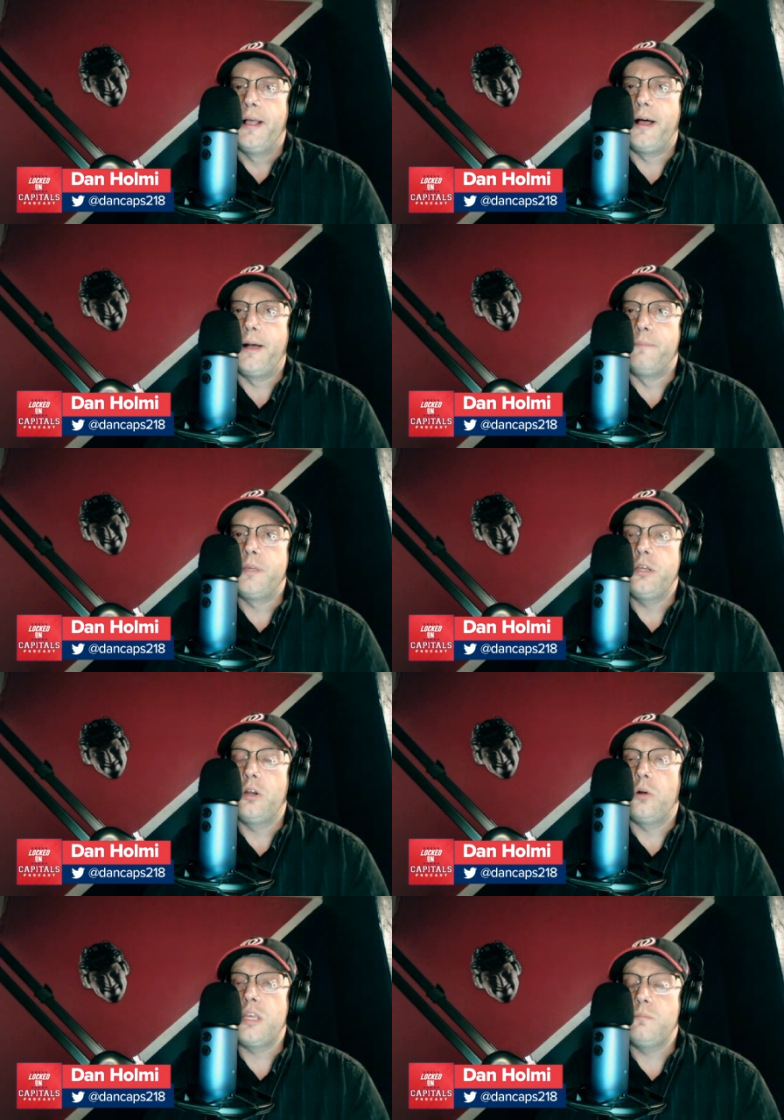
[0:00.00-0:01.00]

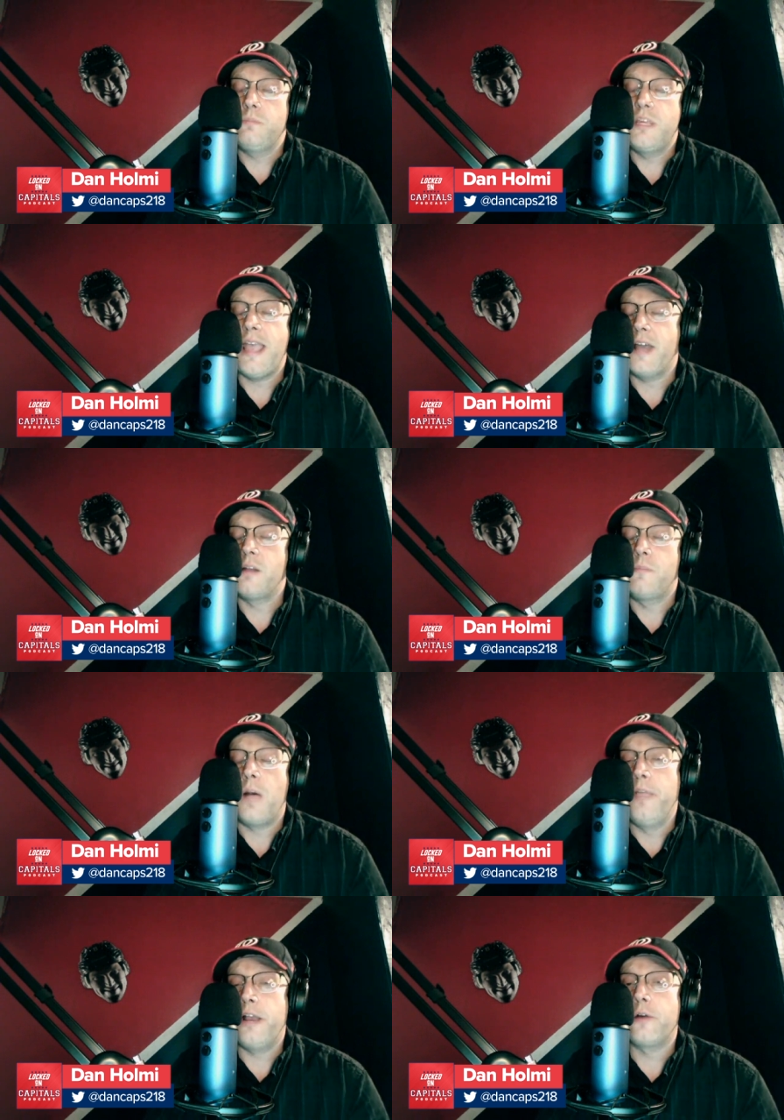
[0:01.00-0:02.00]
He had
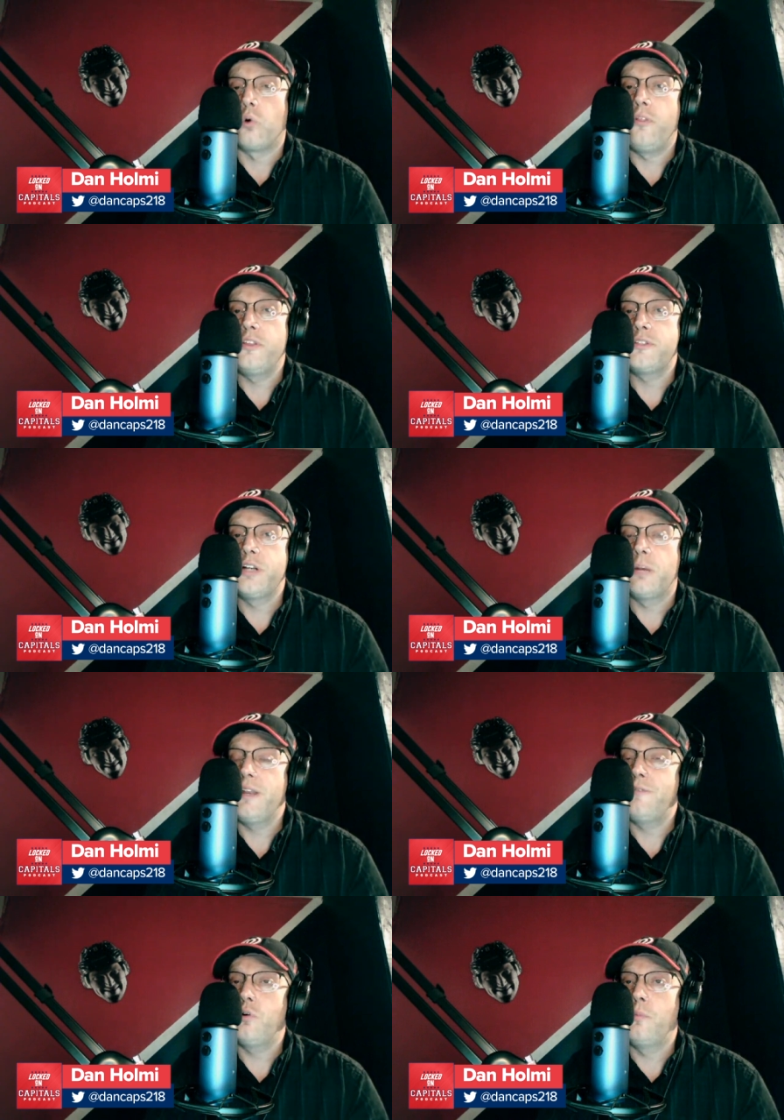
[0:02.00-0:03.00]
a bigger role this year, but
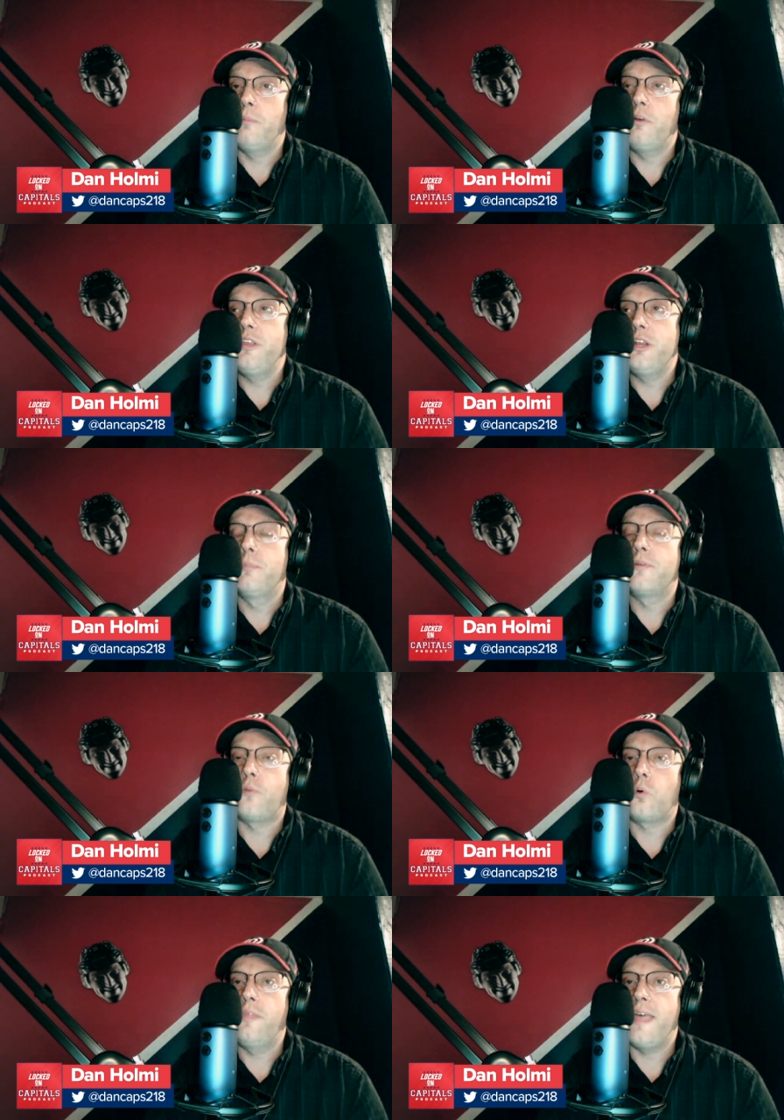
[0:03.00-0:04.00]
if you remember the year
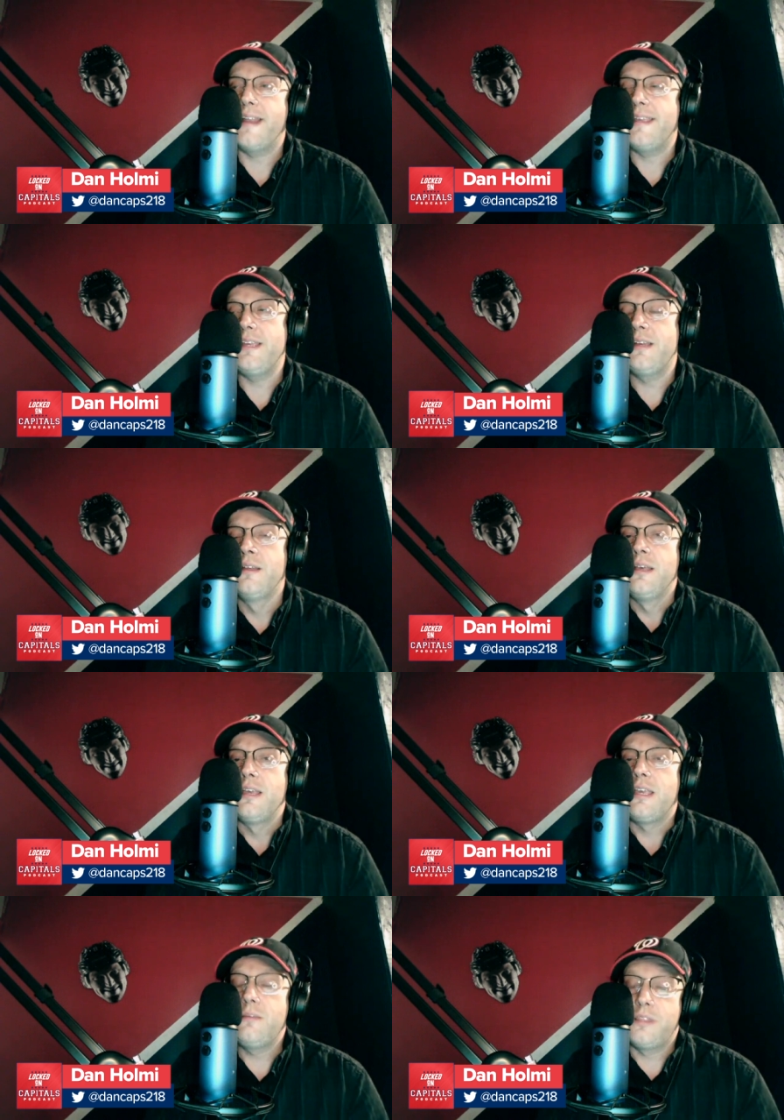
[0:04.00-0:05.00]
before that,
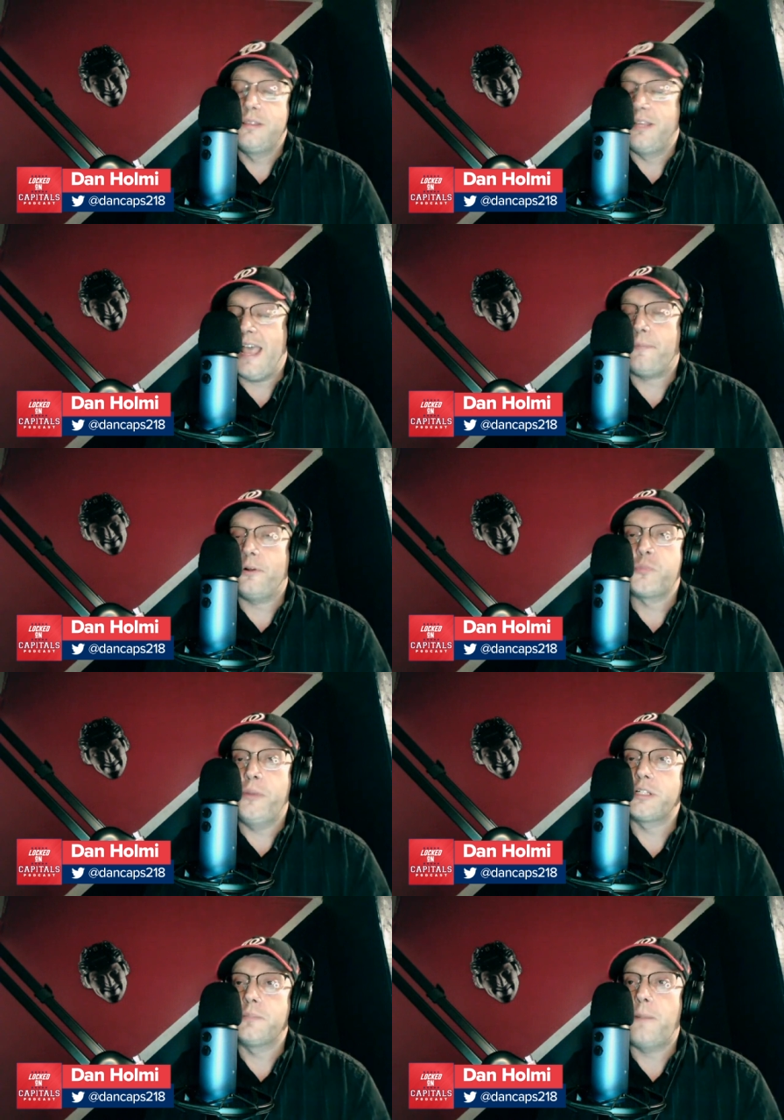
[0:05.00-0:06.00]
the Capitals
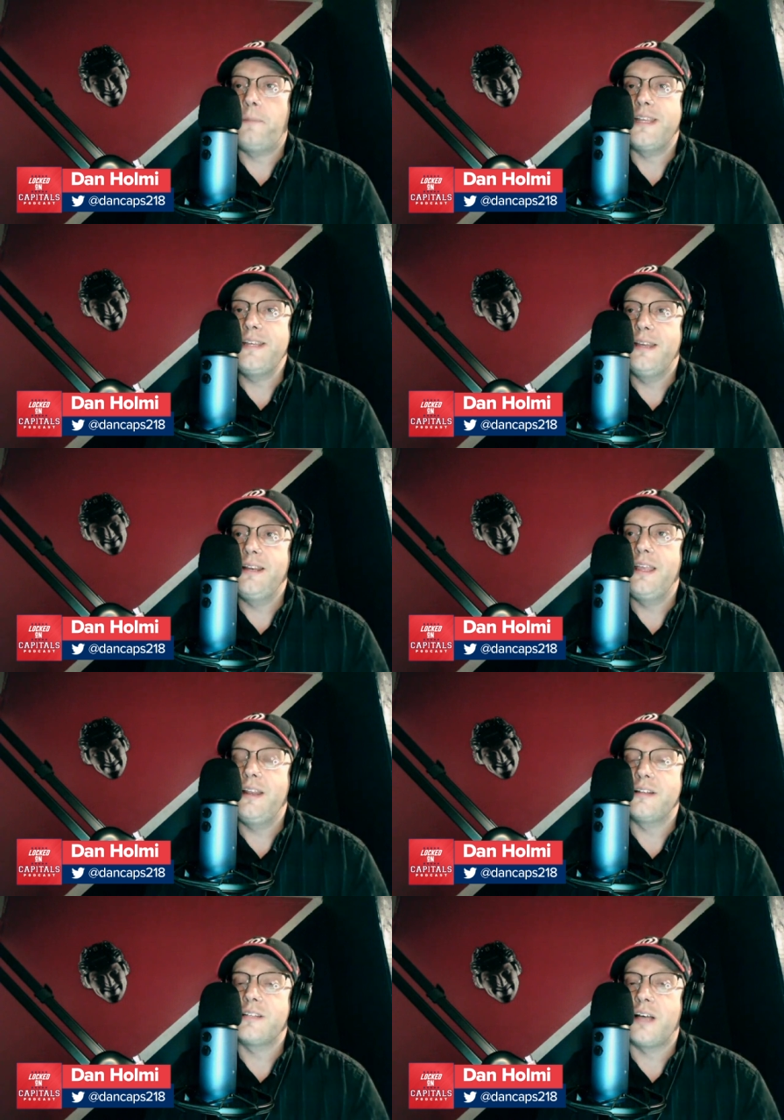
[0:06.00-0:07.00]
picked him up, but he didn't
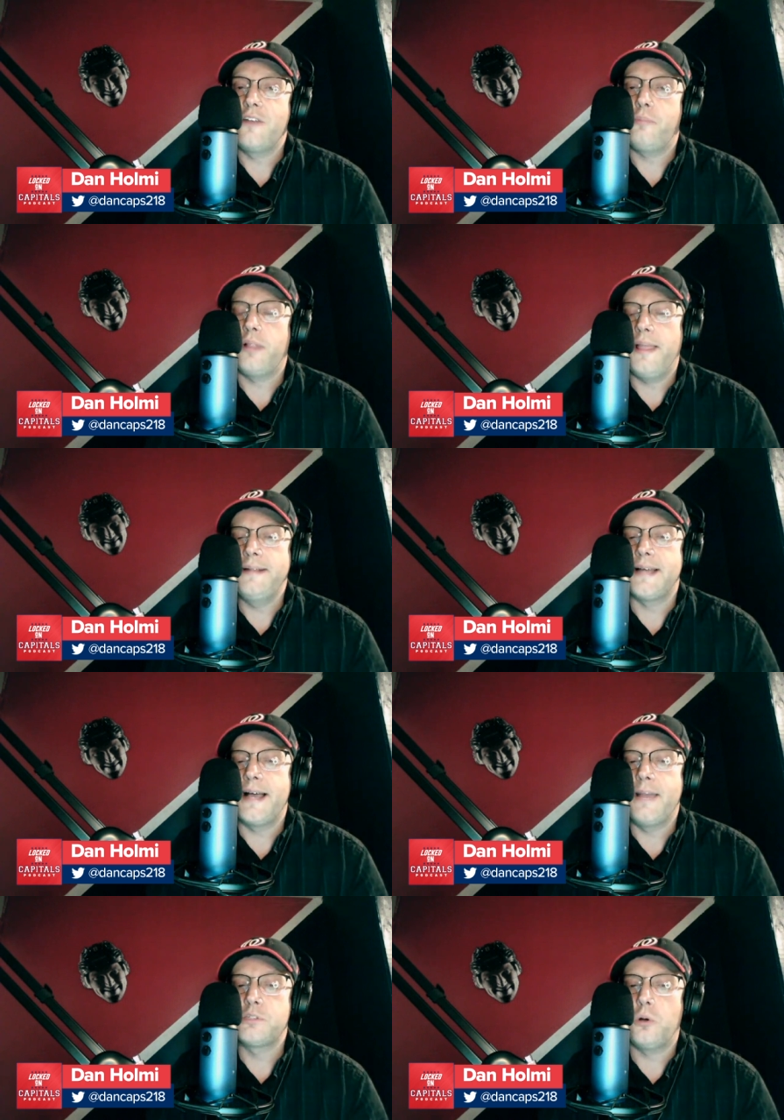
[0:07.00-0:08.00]
get a ton of playing
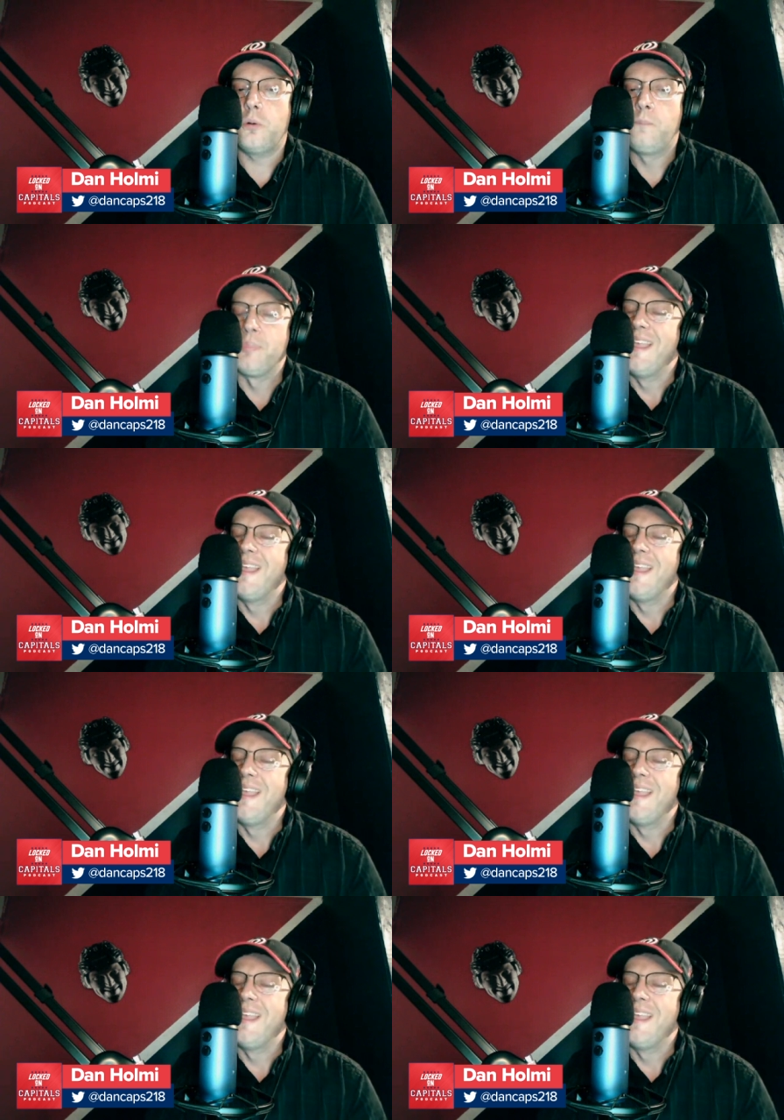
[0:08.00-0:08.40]
time. So